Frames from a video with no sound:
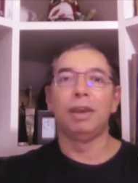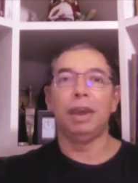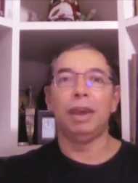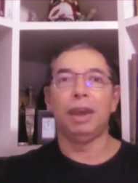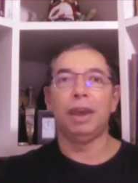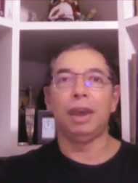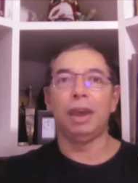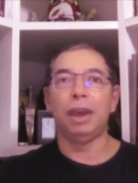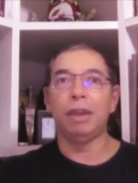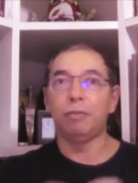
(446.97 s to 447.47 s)

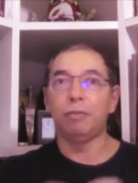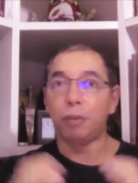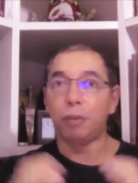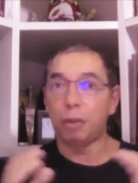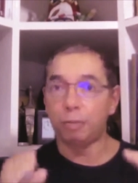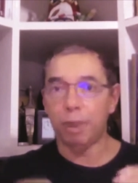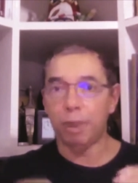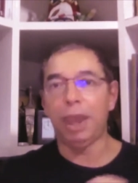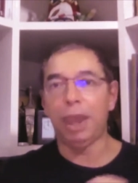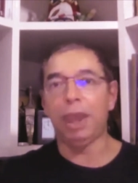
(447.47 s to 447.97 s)
And
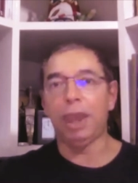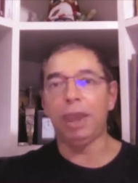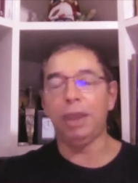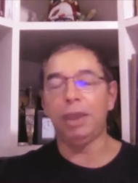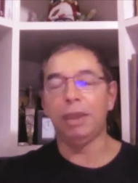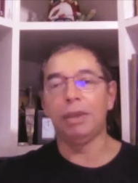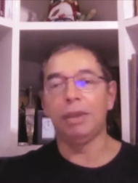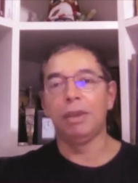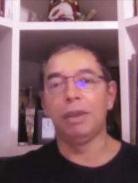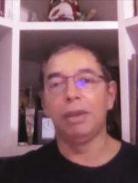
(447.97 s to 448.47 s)
from there,
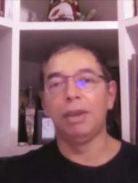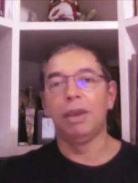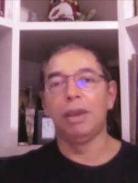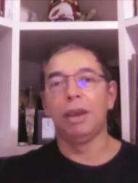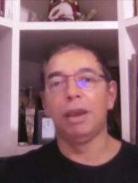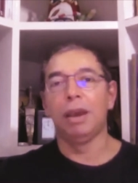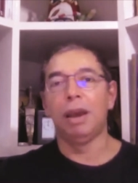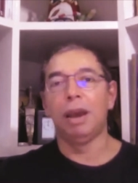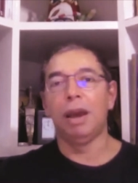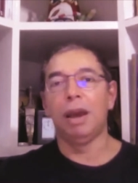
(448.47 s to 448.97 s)

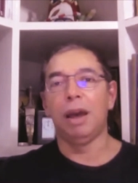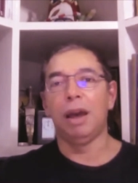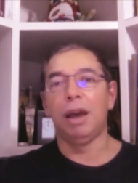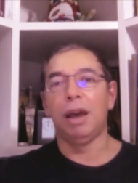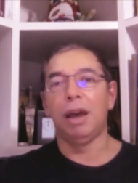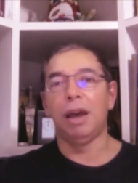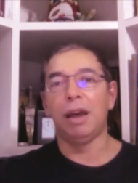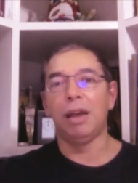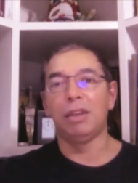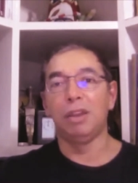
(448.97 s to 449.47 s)

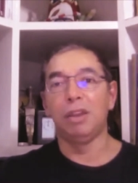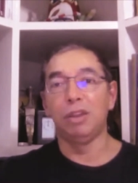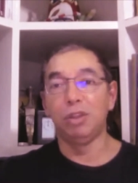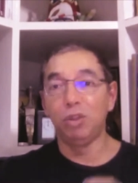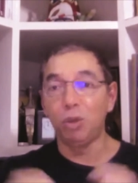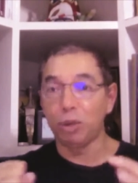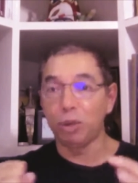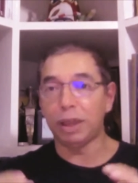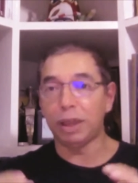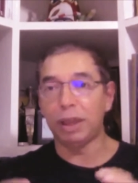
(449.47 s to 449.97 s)
uh, the
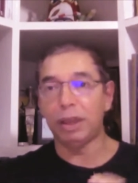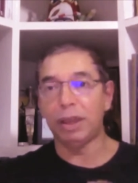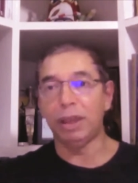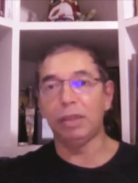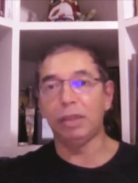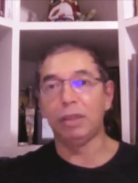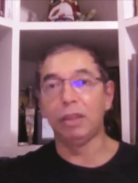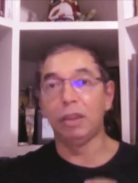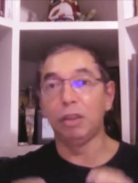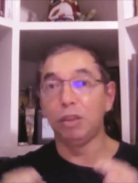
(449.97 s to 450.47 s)

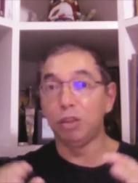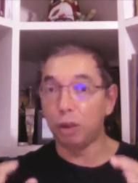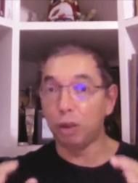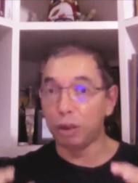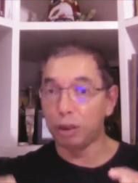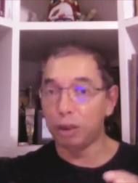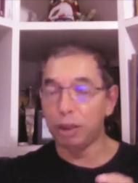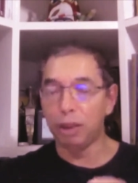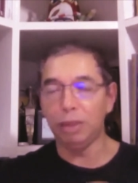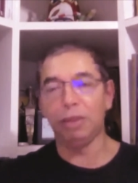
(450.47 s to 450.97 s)
geoscientists, the
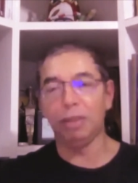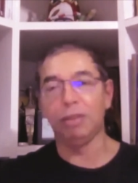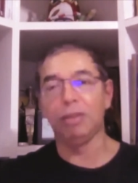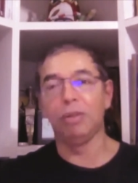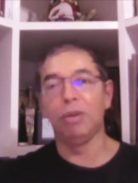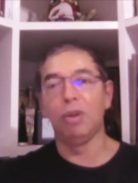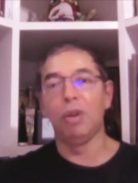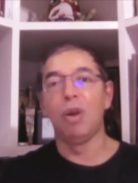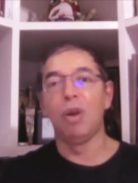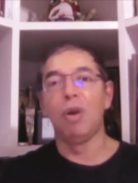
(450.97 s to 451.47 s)
geologists
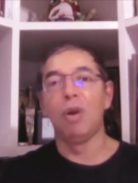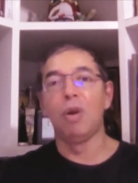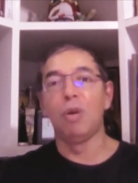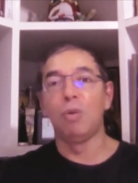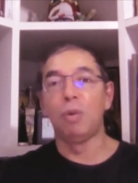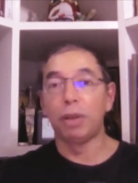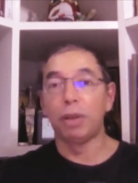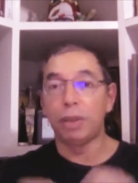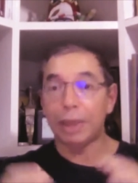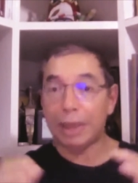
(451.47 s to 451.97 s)

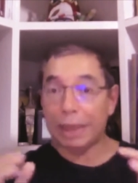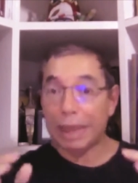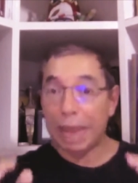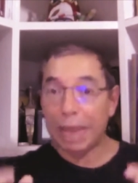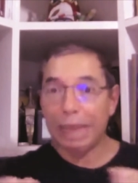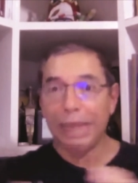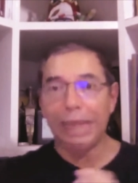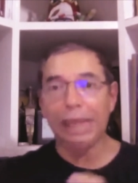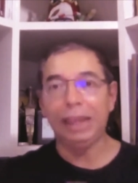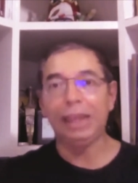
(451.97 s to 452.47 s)
will
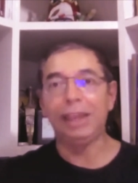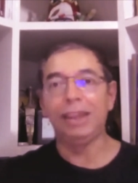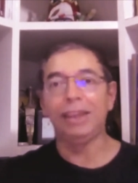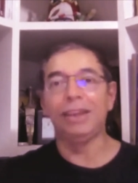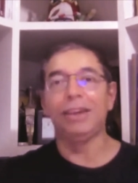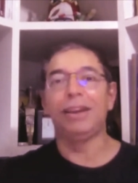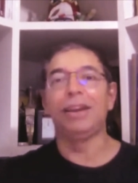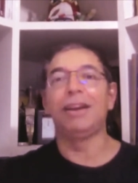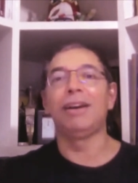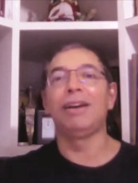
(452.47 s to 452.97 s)
study
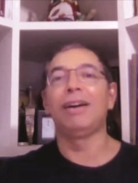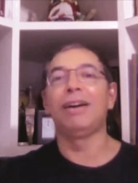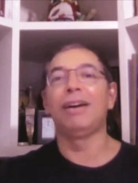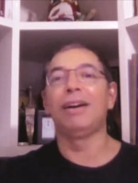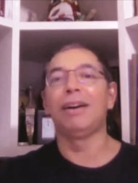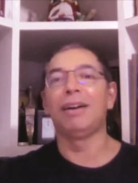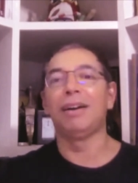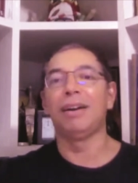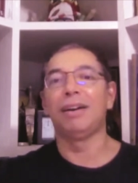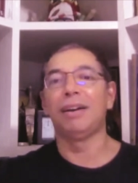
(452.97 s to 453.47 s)

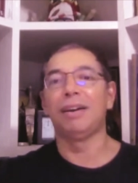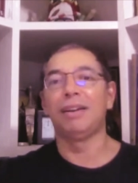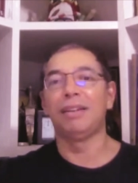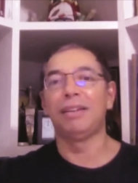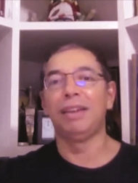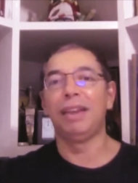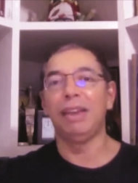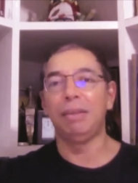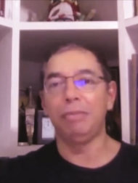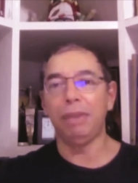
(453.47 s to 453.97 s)
uh,
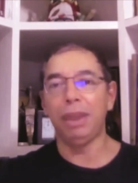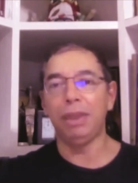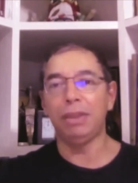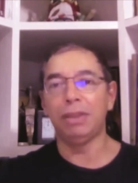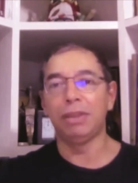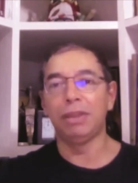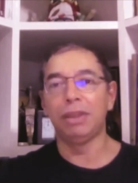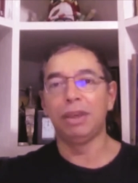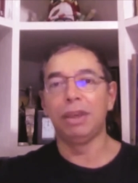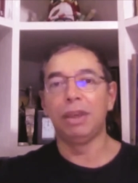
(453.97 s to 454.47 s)
the
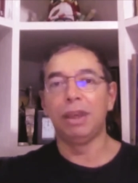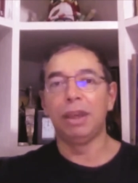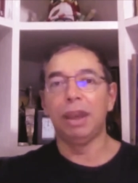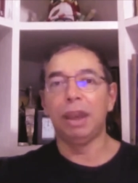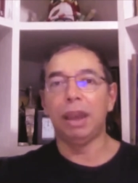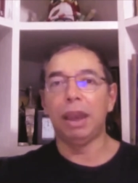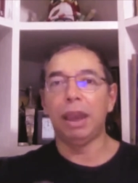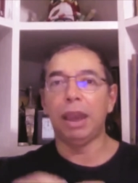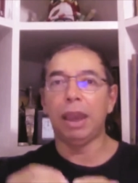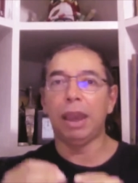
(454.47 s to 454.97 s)
image
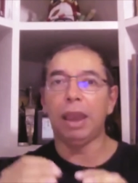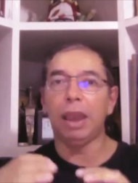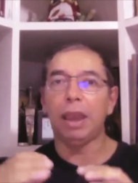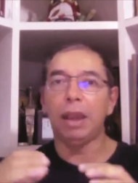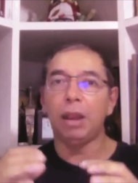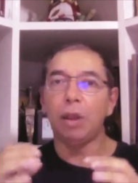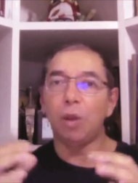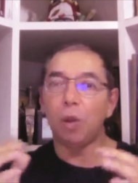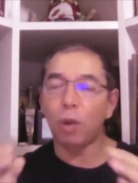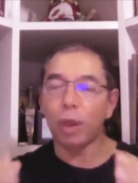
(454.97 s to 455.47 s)

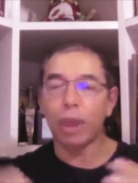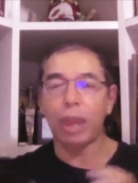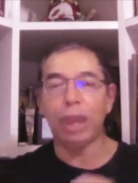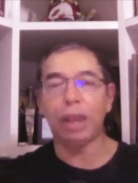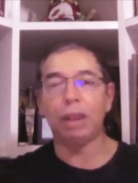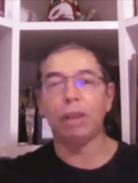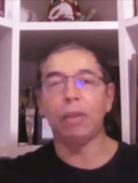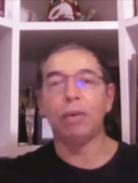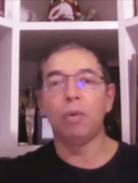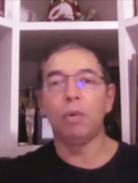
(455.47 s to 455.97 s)
and
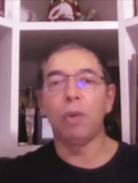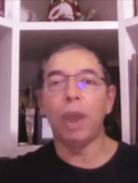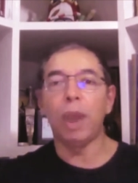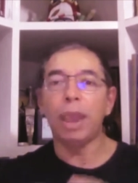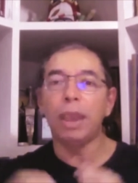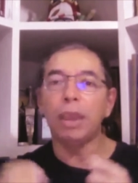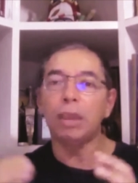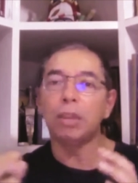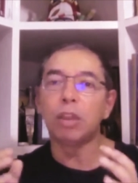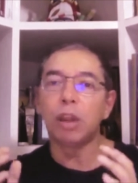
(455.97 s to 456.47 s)
locate where
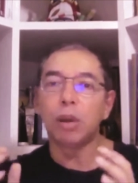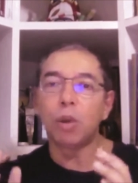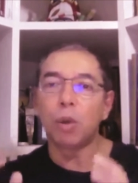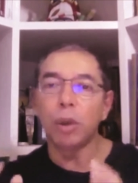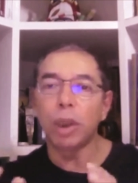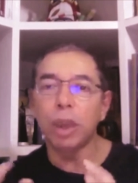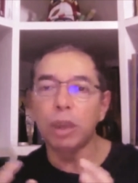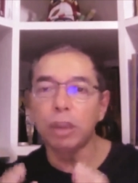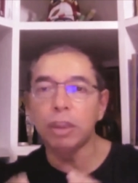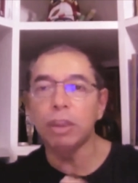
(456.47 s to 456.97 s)
is the
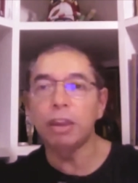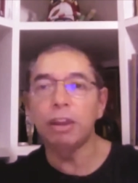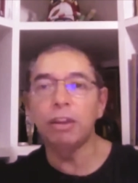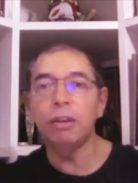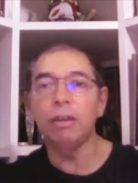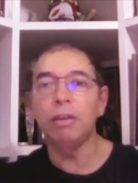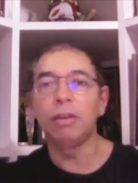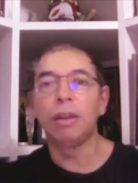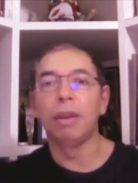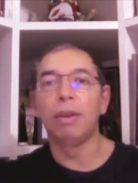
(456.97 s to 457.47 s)
location